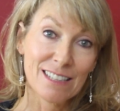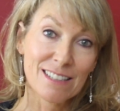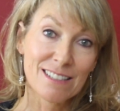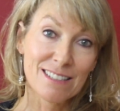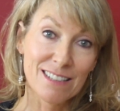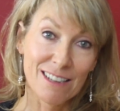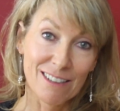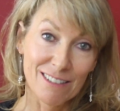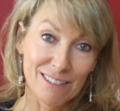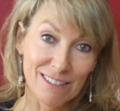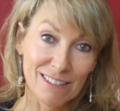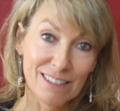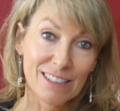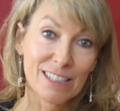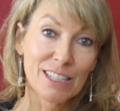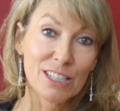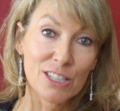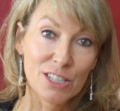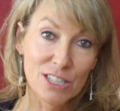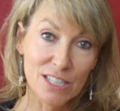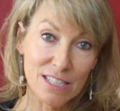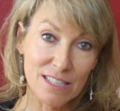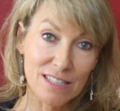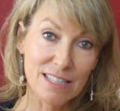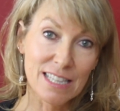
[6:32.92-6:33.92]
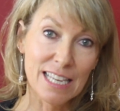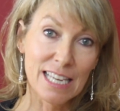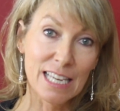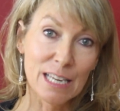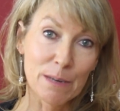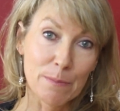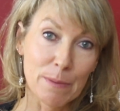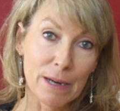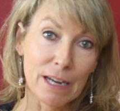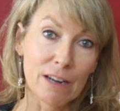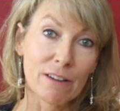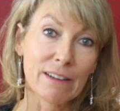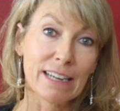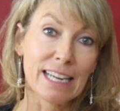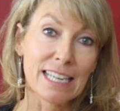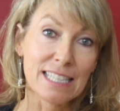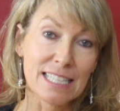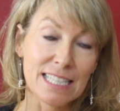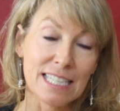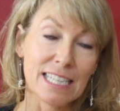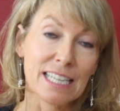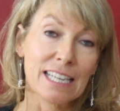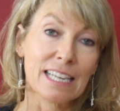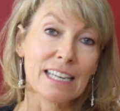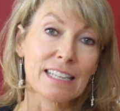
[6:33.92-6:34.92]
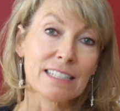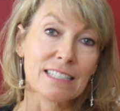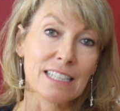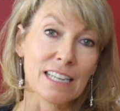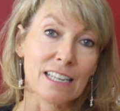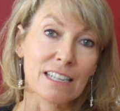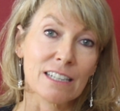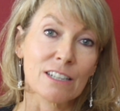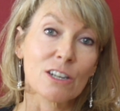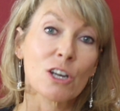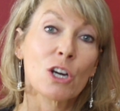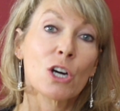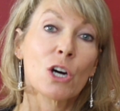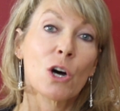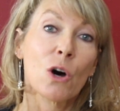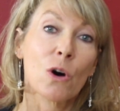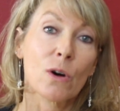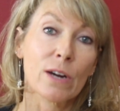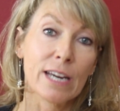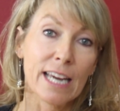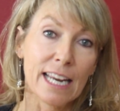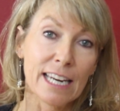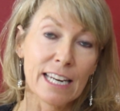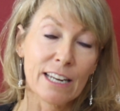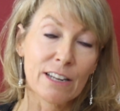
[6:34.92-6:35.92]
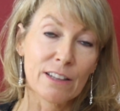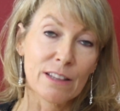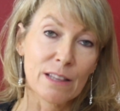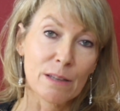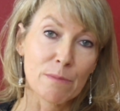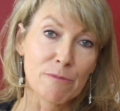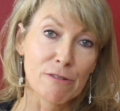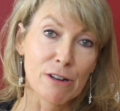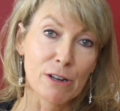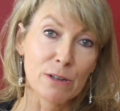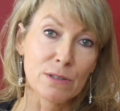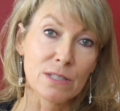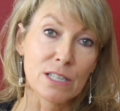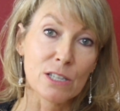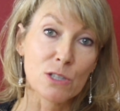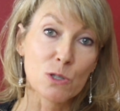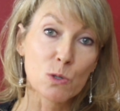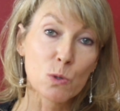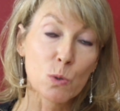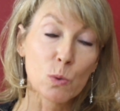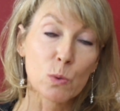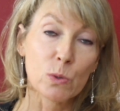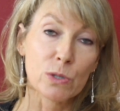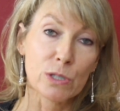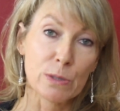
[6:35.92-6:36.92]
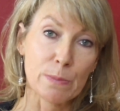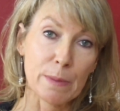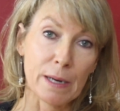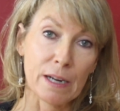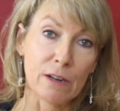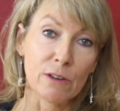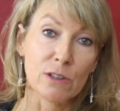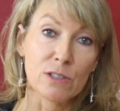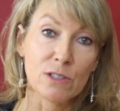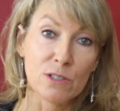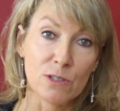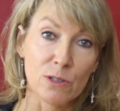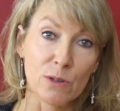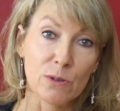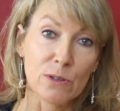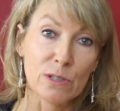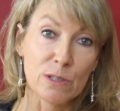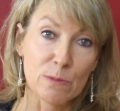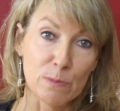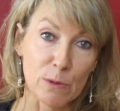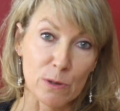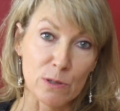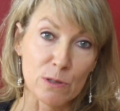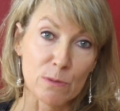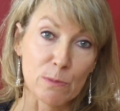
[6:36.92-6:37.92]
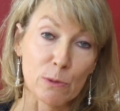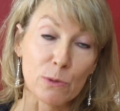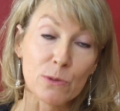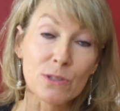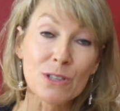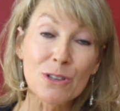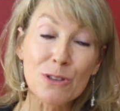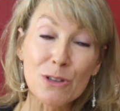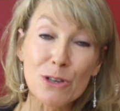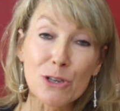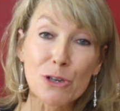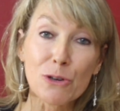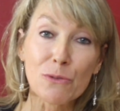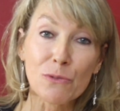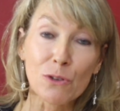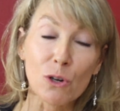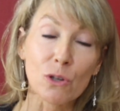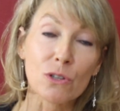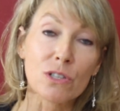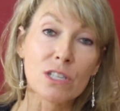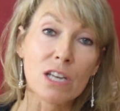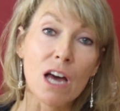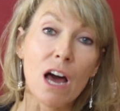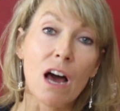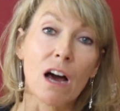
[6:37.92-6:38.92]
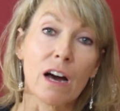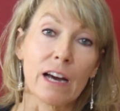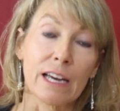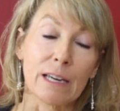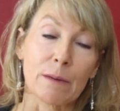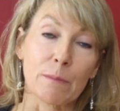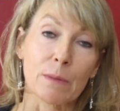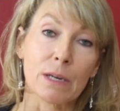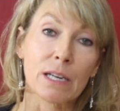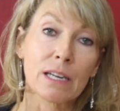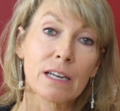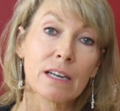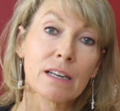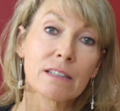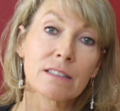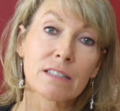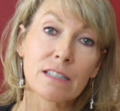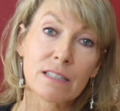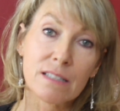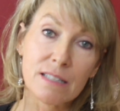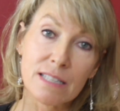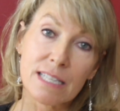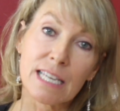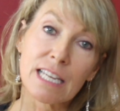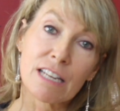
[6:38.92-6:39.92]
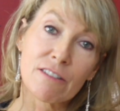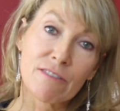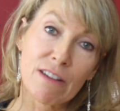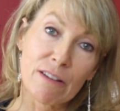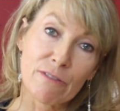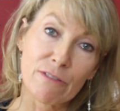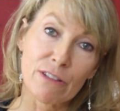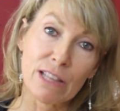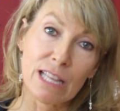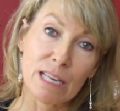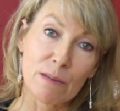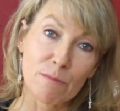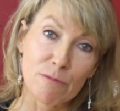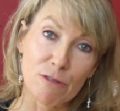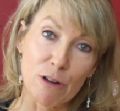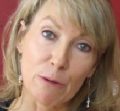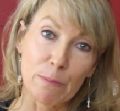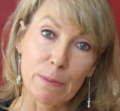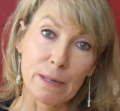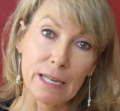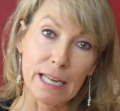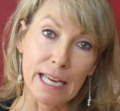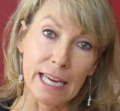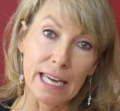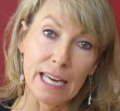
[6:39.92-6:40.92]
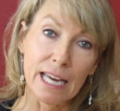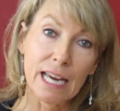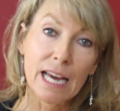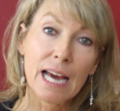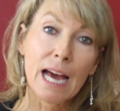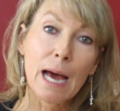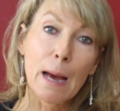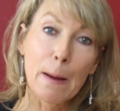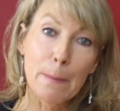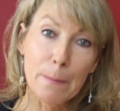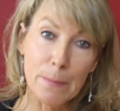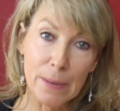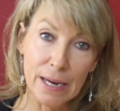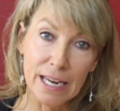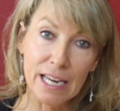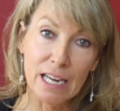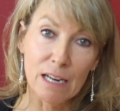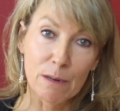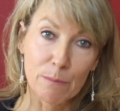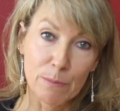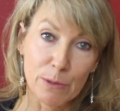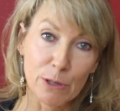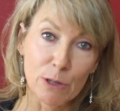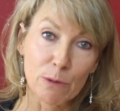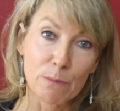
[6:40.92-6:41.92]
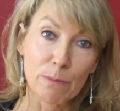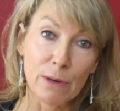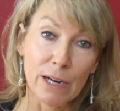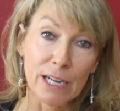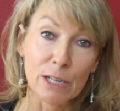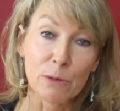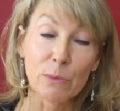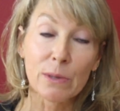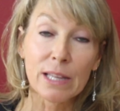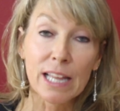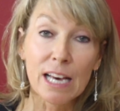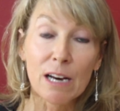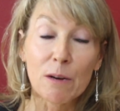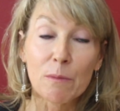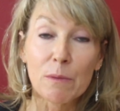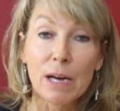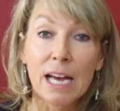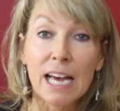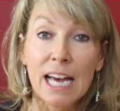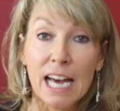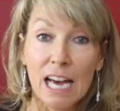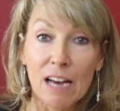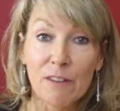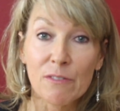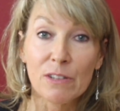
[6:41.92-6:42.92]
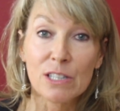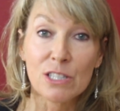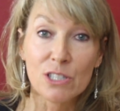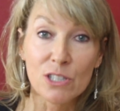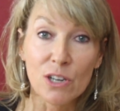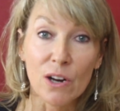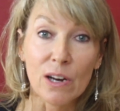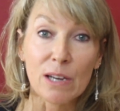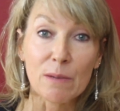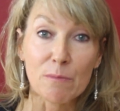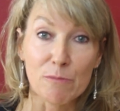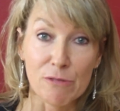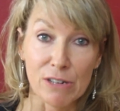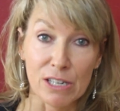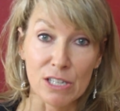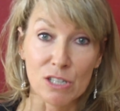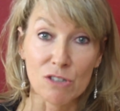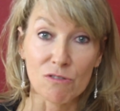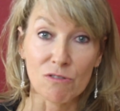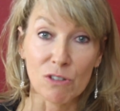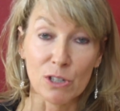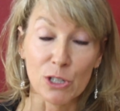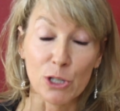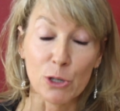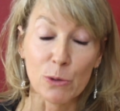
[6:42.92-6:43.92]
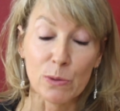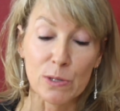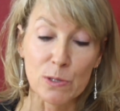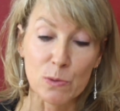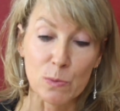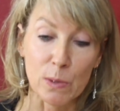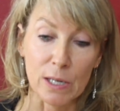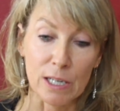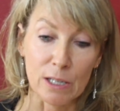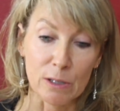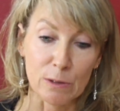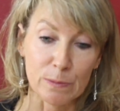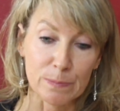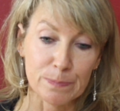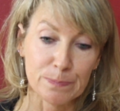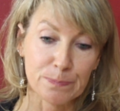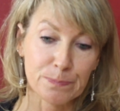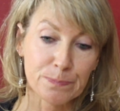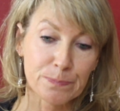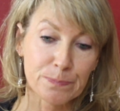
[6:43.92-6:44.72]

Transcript: So just think about getting it done or getting the process talked about as soon as possible so that you've got time to consider everything properly and make up your mind without having time pressure on you as well.